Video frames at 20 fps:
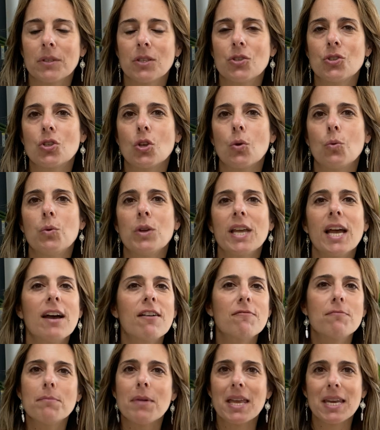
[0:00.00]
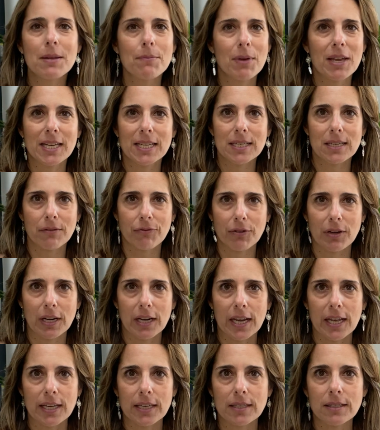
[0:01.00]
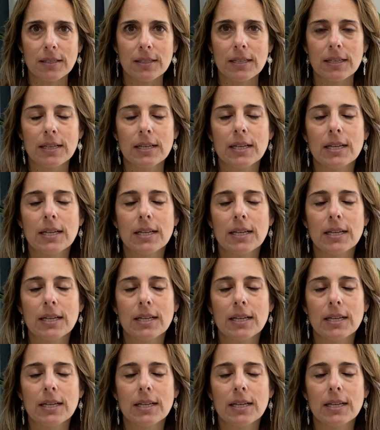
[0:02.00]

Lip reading: So we have many, many different layers.